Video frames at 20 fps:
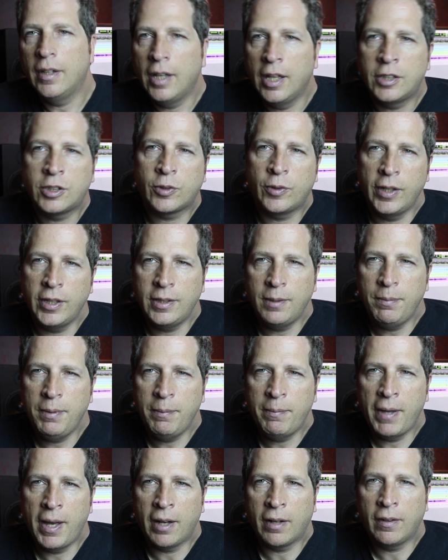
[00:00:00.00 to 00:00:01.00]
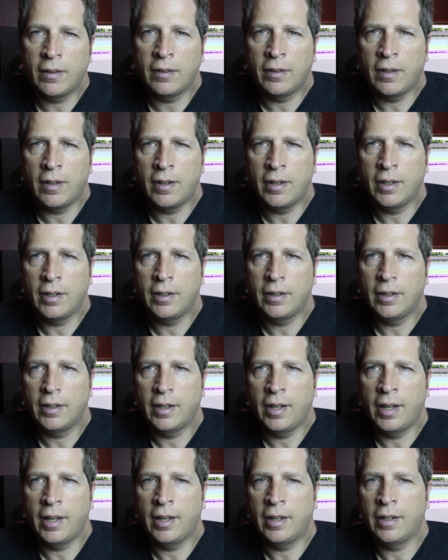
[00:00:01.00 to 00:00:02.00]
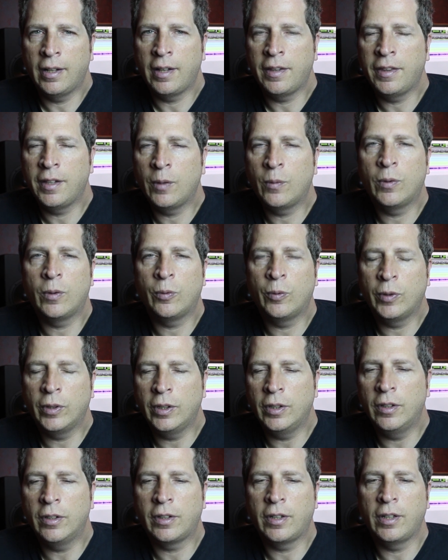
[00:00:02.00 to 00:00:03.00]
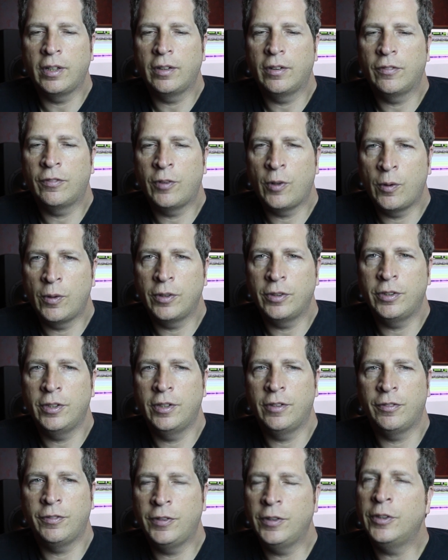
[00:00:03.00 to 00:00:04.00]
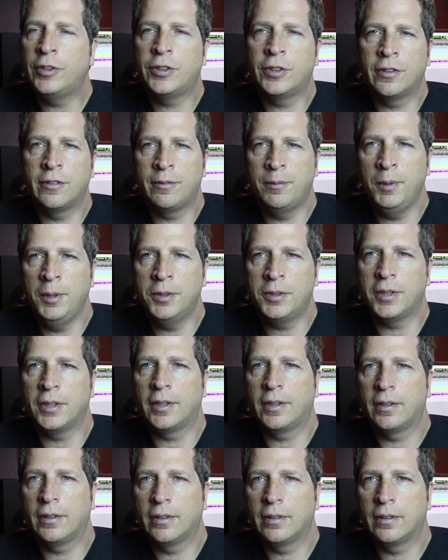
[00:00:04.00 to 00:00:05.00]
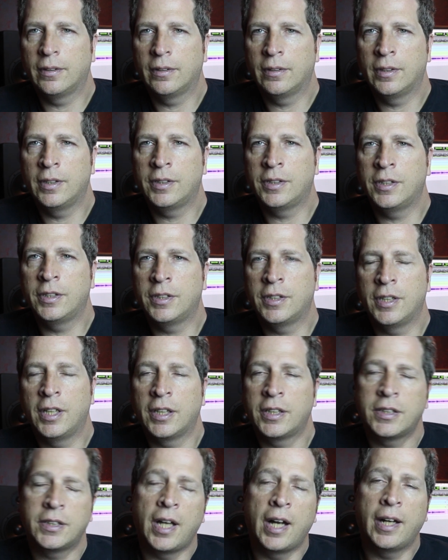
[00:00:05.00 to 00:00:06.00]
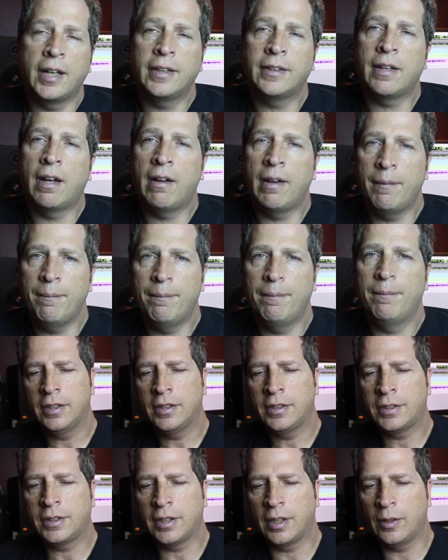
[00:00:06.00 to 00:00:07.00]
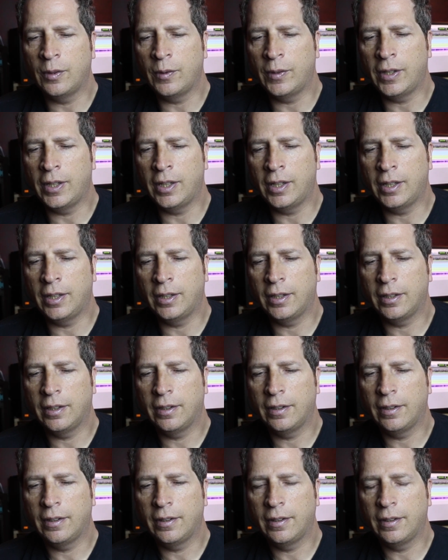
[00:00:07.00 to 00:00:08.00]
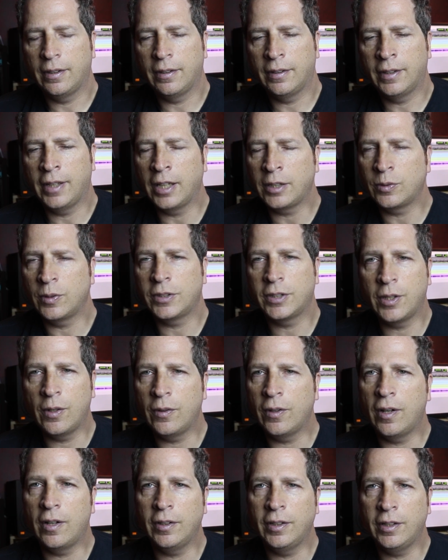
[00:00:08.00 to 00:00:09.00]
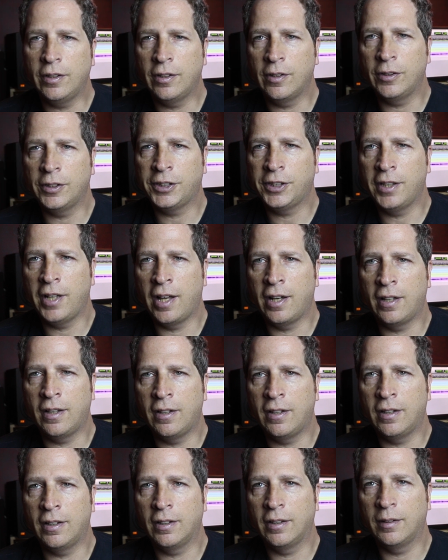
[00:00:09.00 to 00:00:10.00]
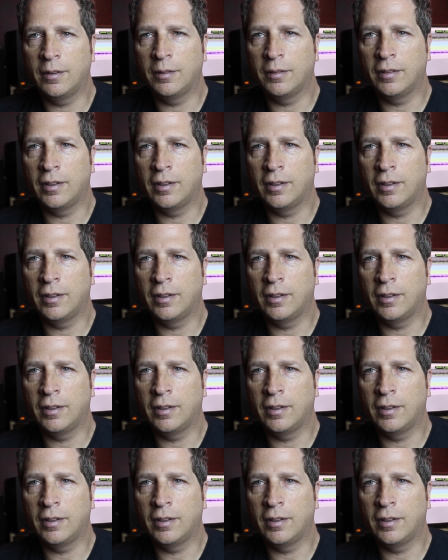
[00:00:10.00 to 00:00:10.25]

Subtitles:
It's great to be back online, and I think we're really looking forward to the future of music. This is an exciting time. So that's what's going on here at Ocean Analog.